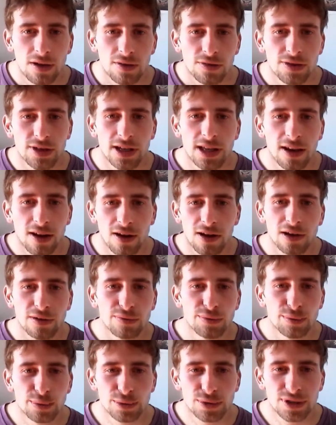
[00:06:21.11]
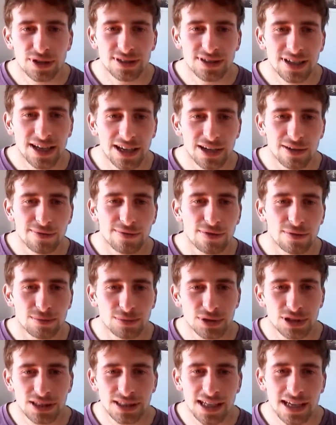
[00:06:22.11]
Their lives were dictated from
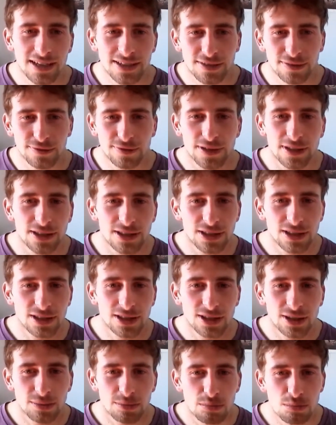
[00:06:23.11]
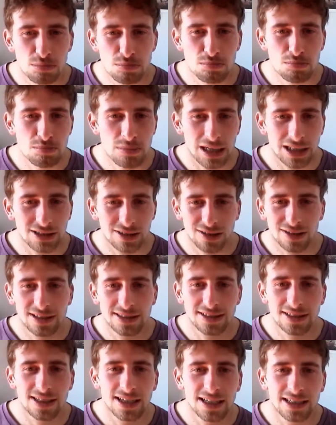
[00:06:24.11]
start to finish, much
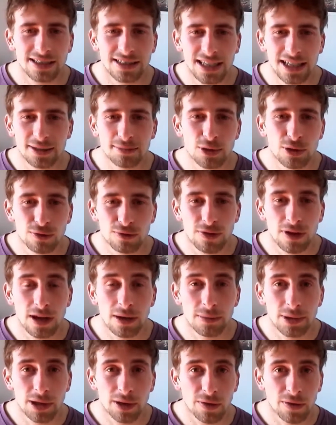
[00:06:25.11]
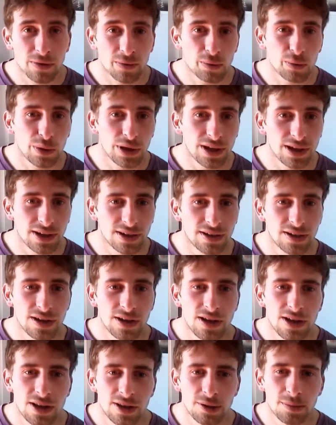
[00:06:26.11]
like today's animal farming, where
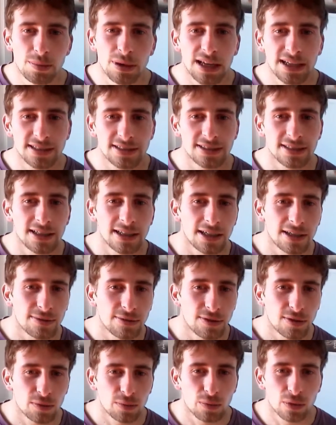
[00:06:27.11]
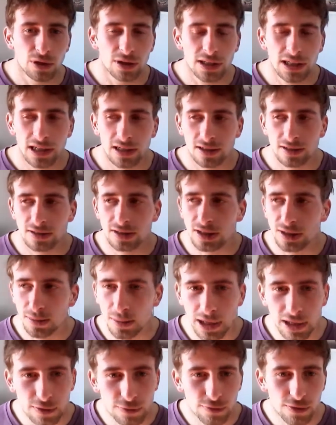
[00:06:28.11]
the black slaves were encouraged to
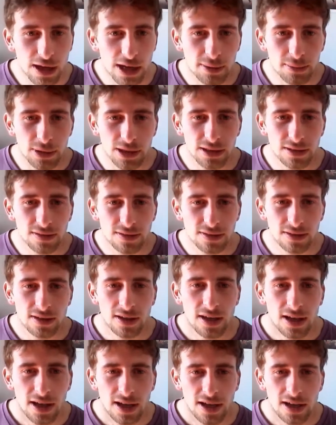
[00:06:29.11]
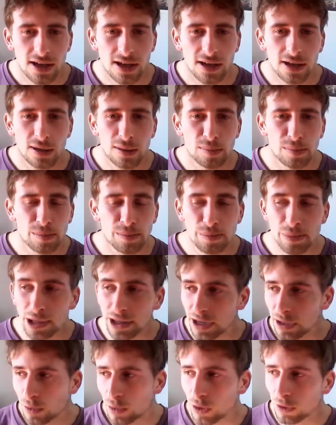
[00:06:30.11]
make families, but
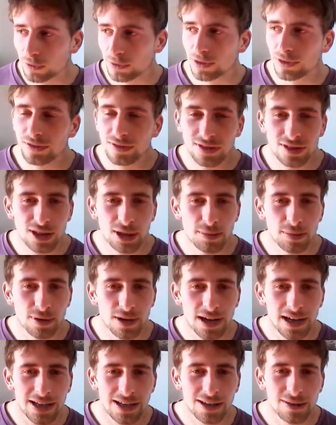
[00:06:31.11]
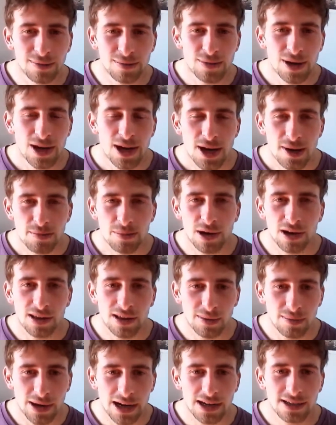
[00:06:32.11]
they were often separated by
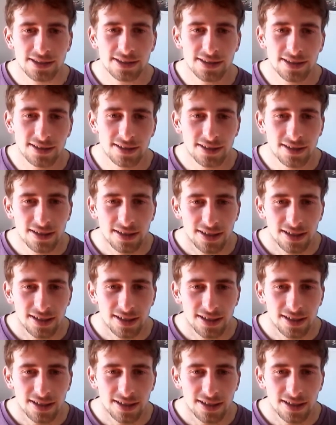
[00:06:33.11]
their master.